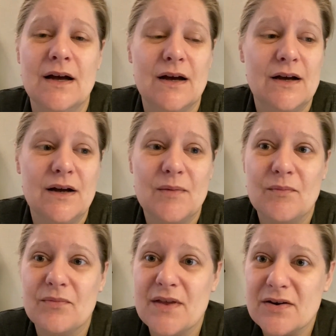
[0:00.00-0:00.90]

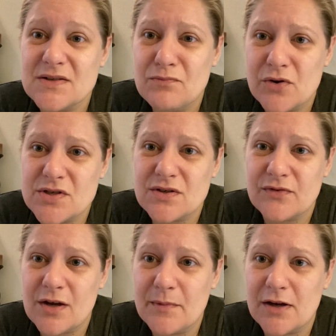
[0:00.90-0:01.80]
There are more stuff
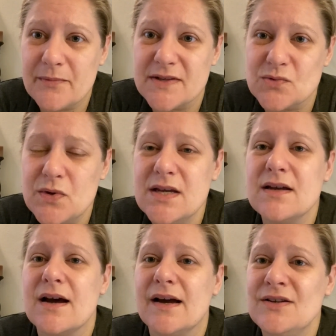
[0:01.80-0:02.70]
coming up this
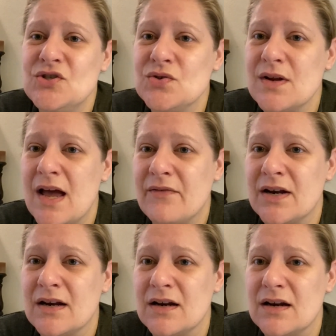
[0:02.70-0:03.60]
week. I should have
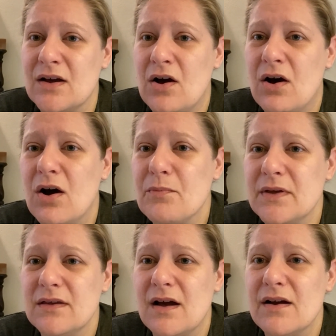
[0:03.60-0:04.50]
a hobby
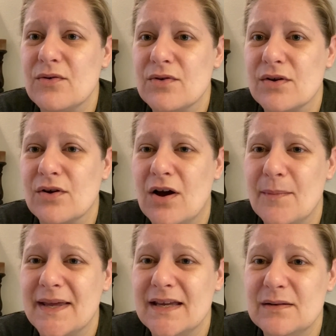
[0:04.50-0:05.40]
yarn order
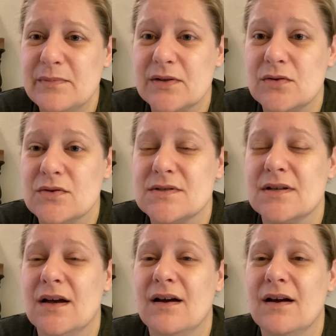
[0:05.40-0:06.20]
coming in, because